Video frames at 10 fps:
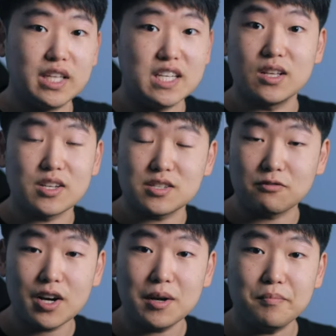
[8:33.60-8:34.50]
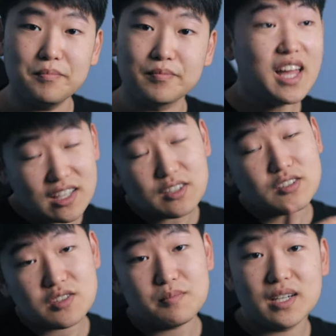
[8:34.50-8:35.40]
needs lots of RAM. And
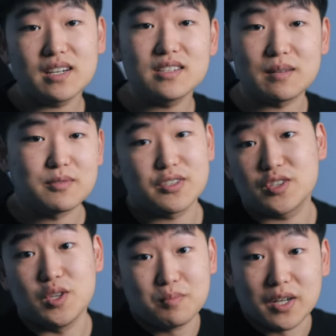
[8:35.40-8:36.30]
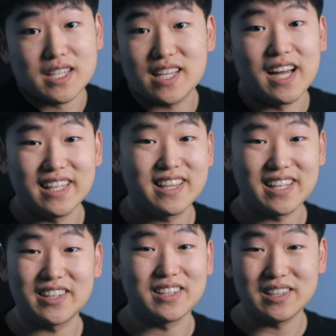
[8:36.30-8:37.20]
also because I'm just super excited
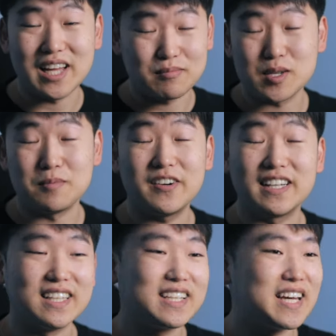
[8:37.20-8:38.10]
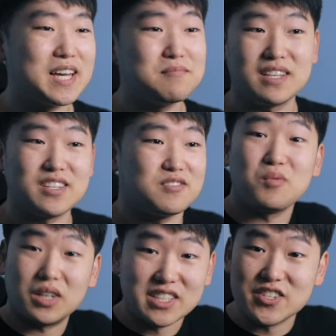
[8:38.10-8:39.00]
that the laptop finally came, and I just
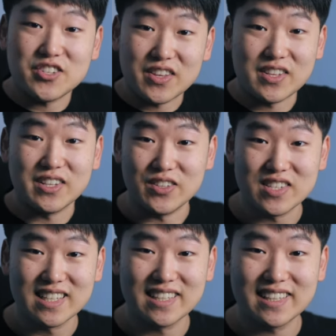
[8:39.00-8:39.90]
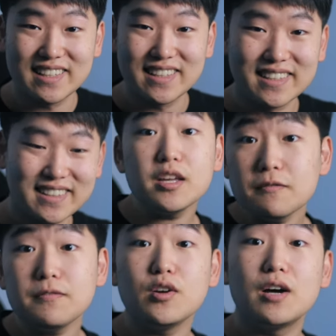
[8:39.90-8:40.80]
wanted to share the news.
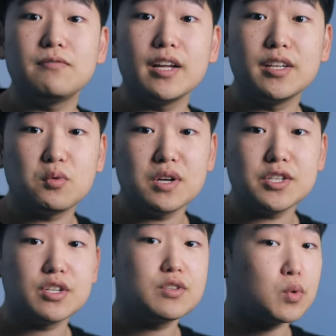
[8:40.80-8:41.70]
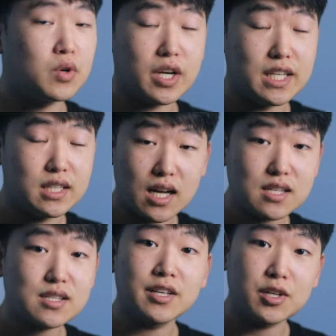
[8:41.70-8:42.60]
If you have any questions or any
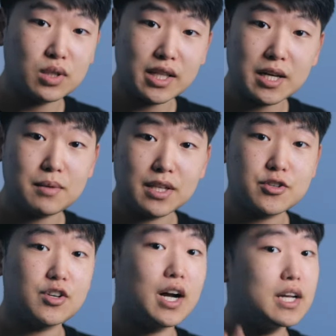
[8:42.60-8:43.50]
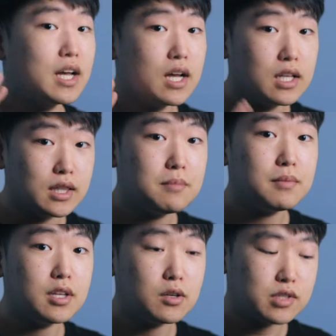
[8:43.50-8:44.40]
tests that you would like me to try, let
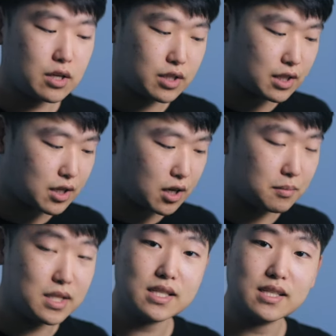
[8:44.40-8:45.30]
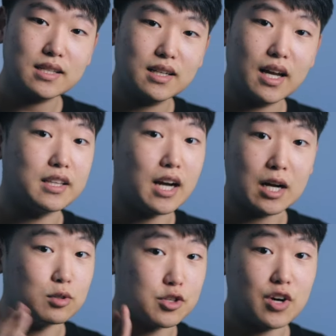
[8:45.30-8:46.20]
me know down in the comments and
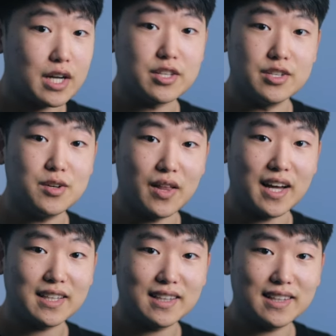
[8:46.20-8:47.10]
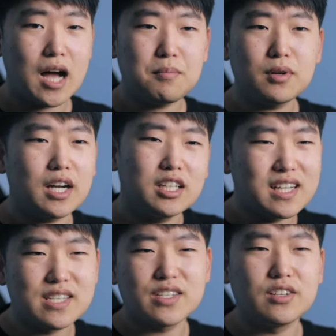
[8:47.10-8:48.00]
I will try to do that. Apple kind of
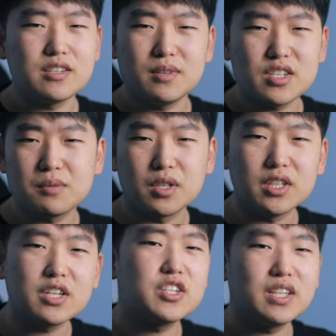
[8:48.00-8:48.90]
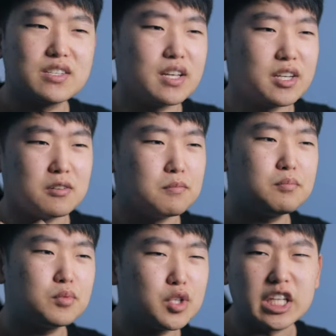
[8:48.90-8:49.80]
considers music production as like a
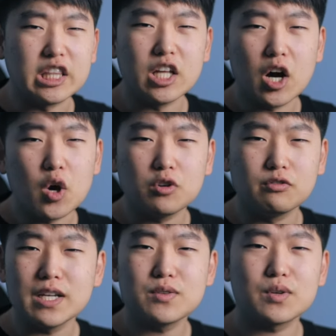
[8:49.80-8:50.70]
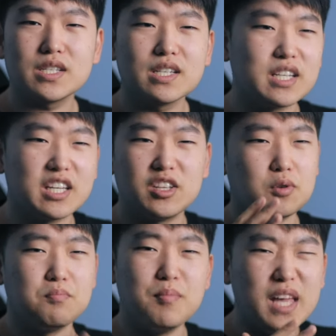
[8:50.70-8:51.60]
pretty low resources, like, you
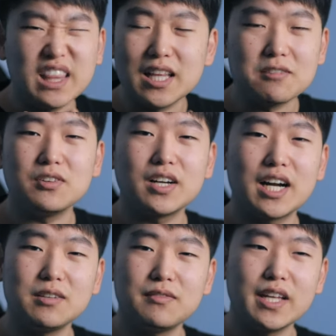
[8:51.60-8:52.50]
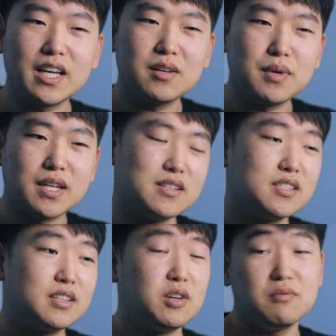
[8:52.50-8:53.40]
know, mid-level kind of thing,
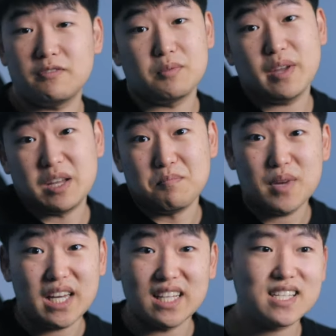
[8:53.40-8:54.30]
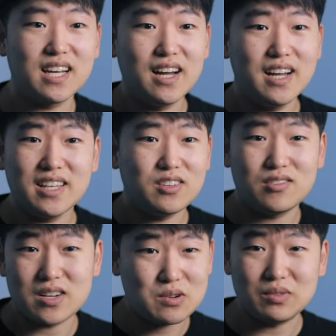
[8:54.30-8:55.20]
because, you know, if you're making beats, you
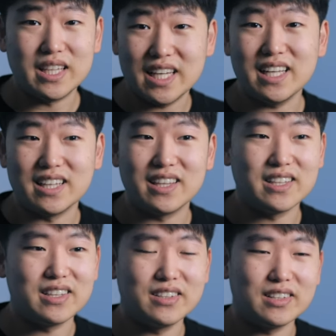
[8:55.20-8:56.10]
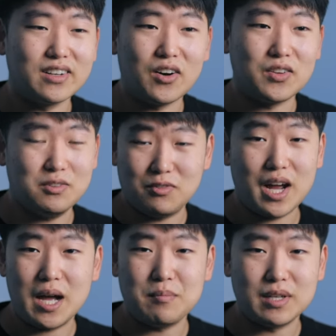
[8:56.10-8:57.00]
don't need all the
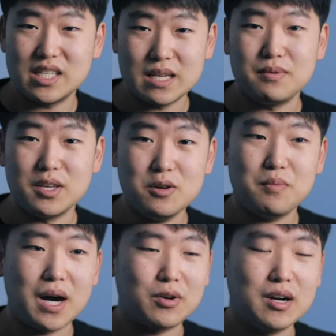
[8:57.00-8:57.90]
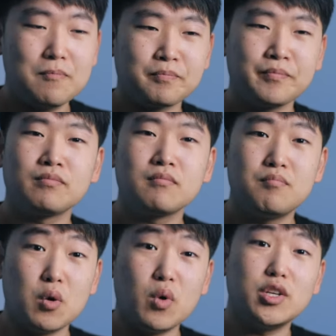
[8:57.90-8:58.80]
RAM and C P U power.
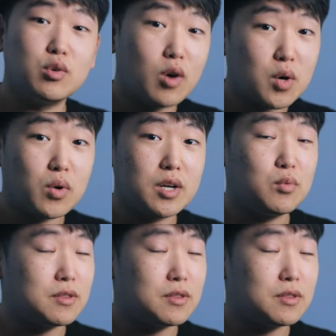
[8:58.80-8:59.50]
But when you are working